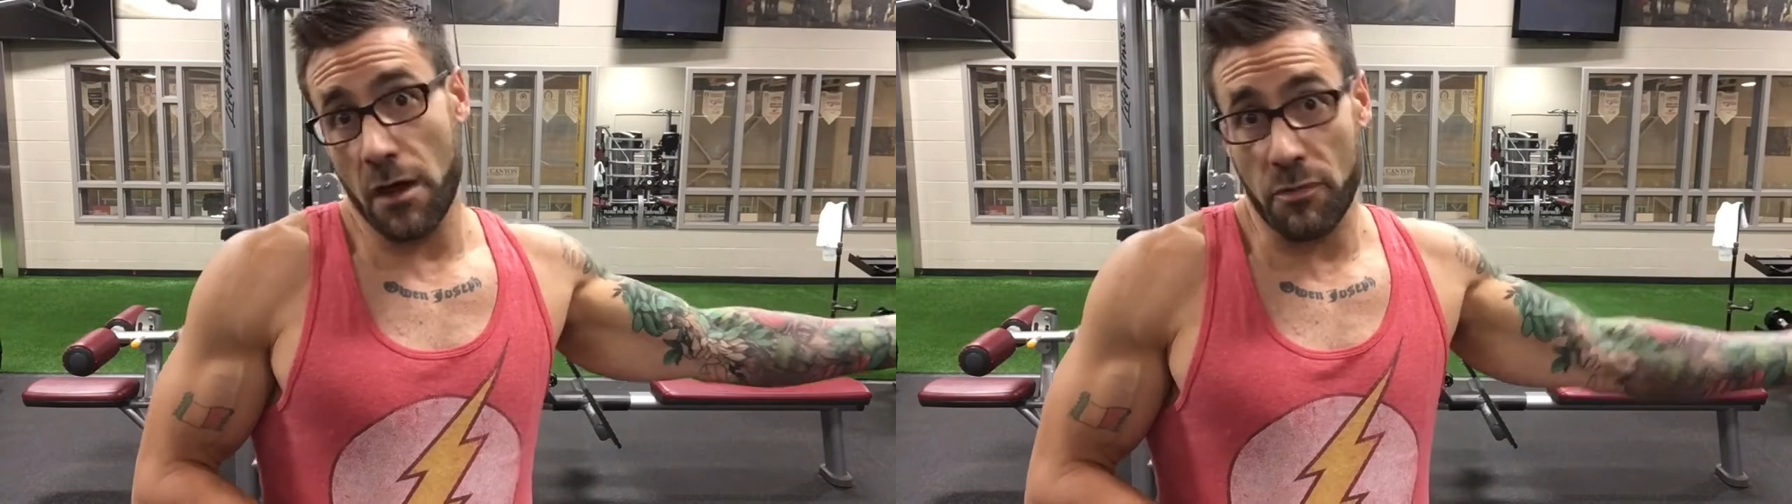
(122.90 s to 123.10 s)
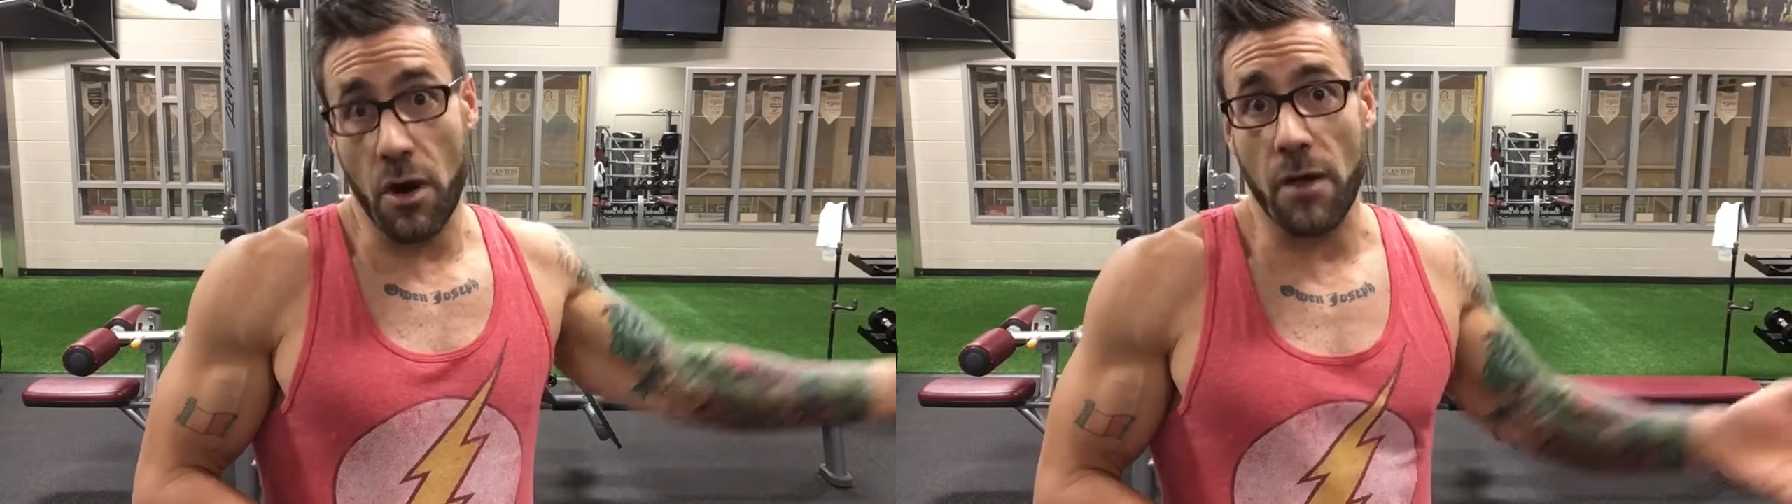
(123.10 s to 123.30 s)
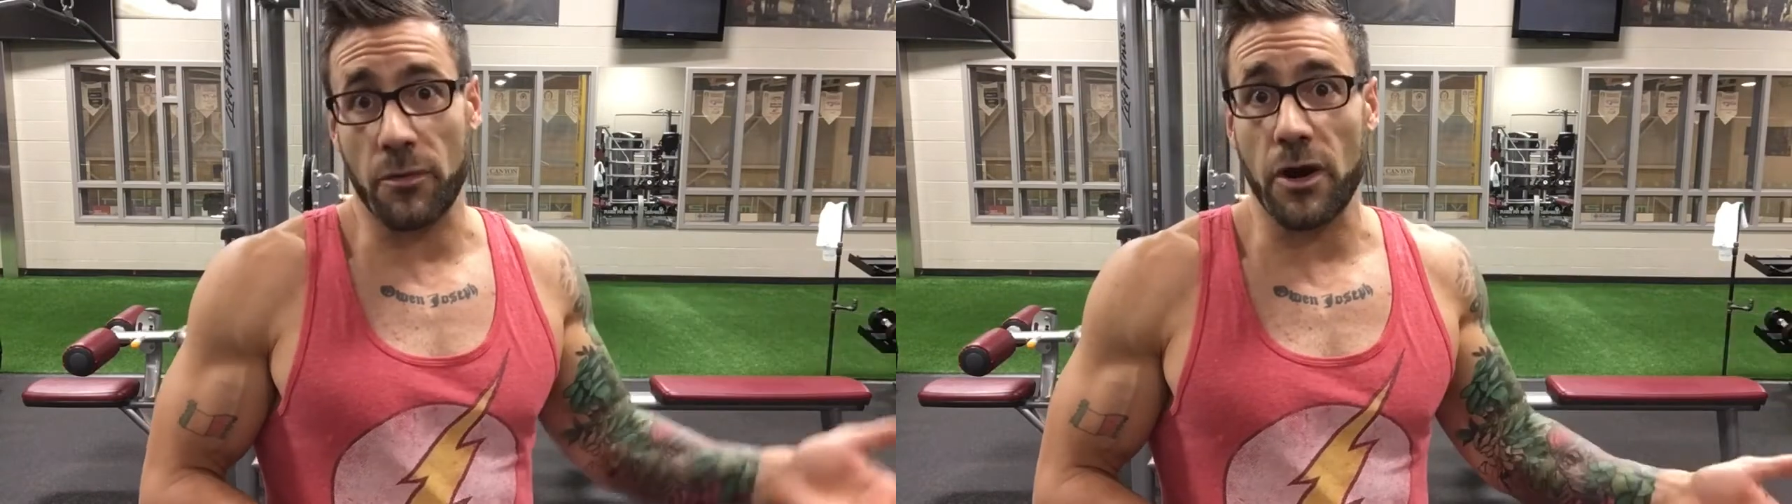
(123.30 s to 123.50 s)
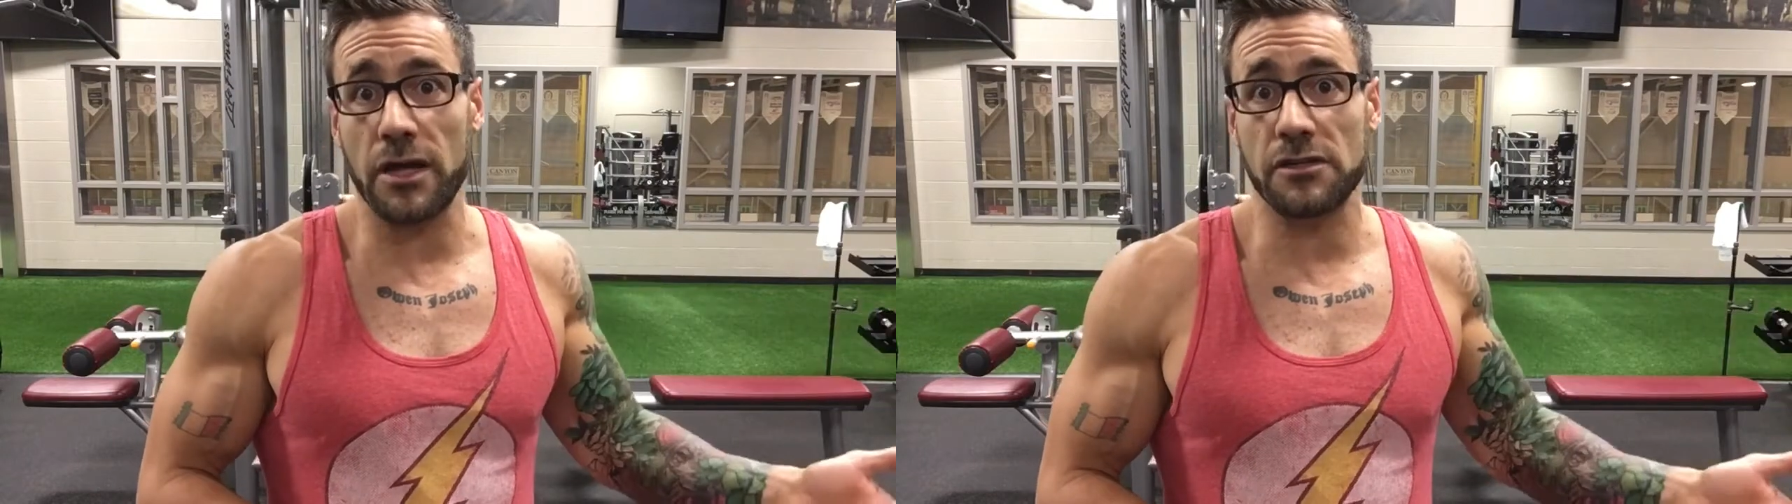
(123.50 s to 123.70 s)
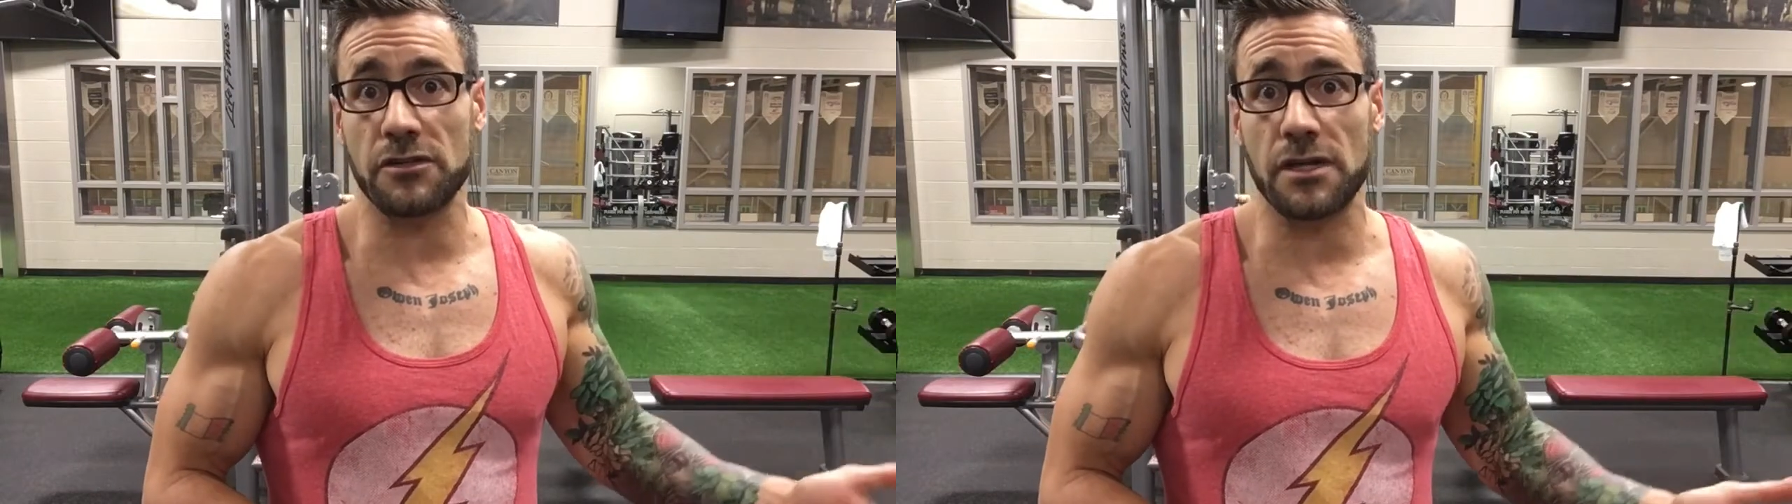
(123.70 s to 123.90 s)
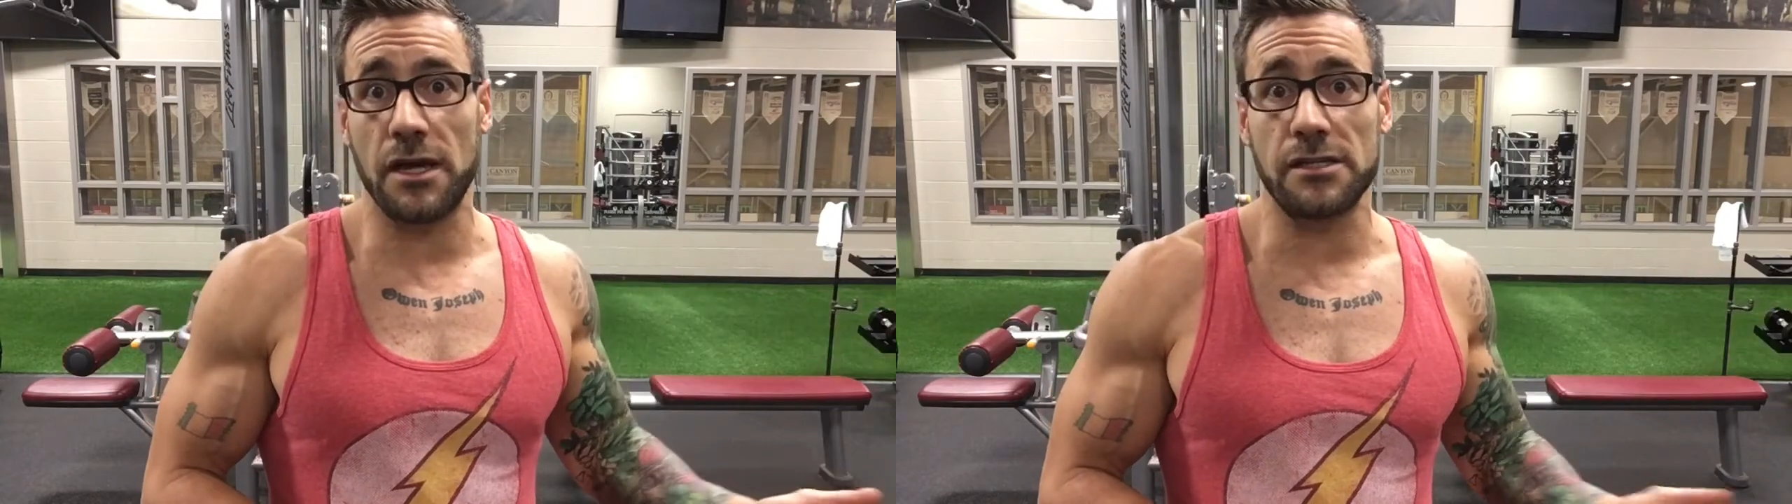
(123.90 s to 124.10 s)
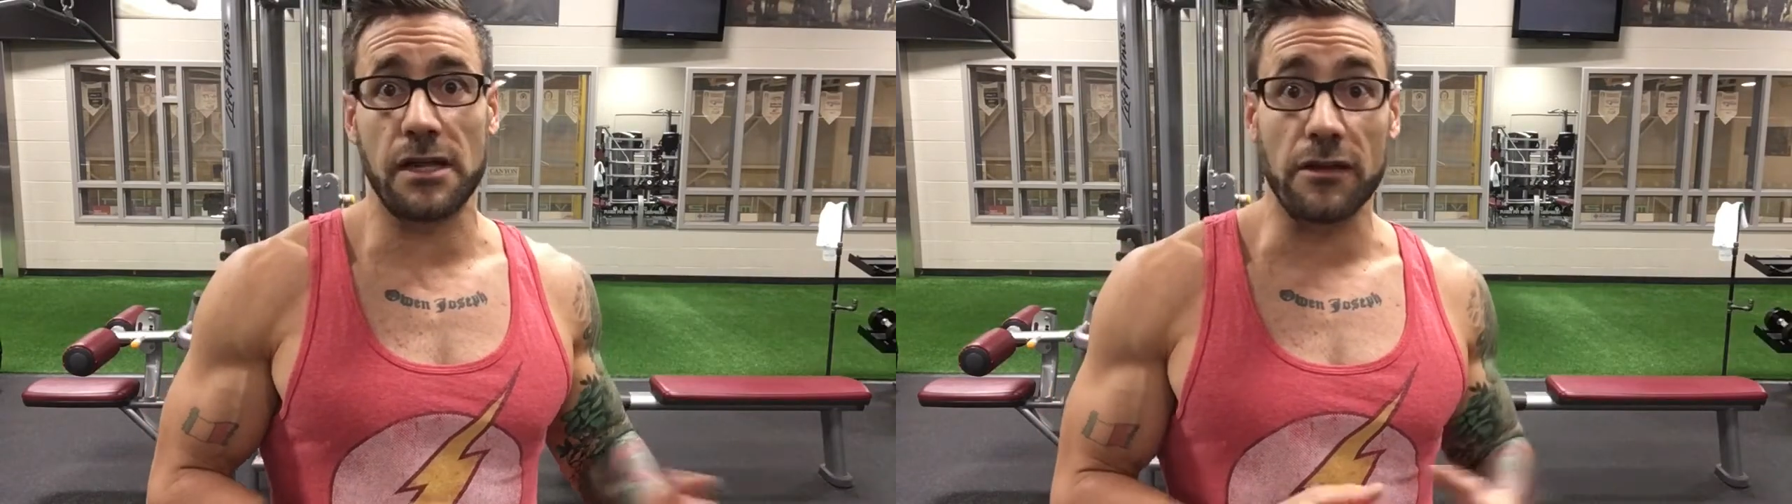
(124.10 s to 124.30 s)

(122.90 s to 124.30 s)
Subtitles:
a proper exercise.